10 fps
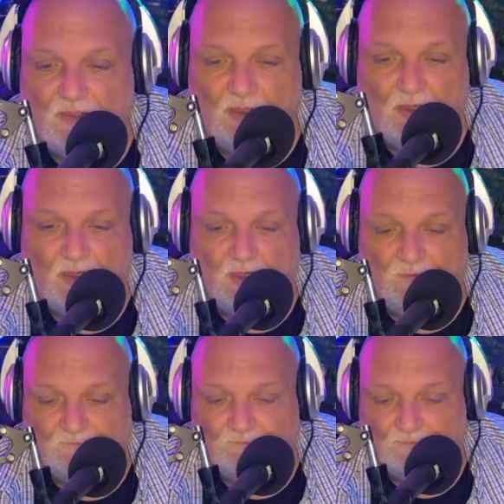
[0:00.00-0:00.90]

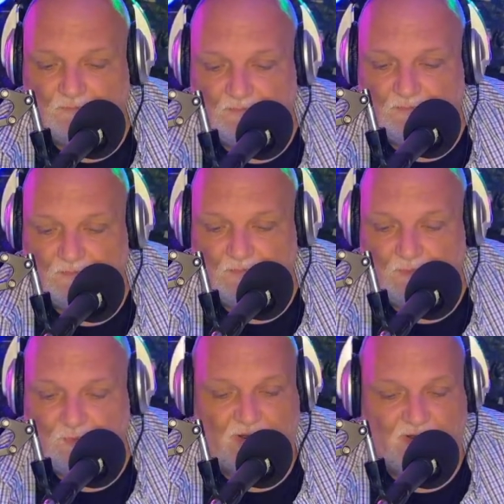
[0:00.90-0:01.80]
I'm
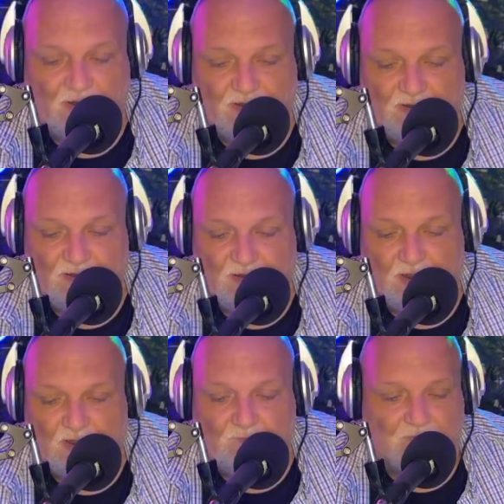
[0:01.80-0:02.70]
really liking
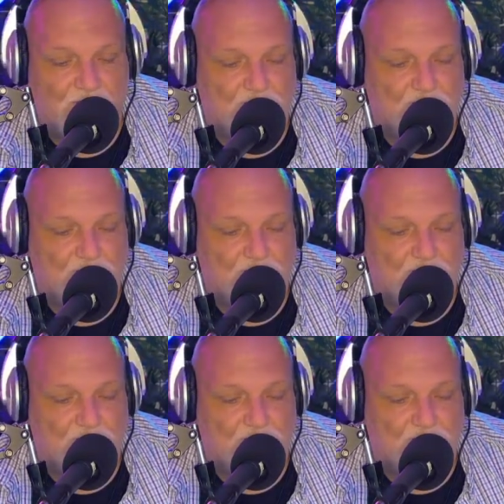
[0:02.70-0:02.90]
the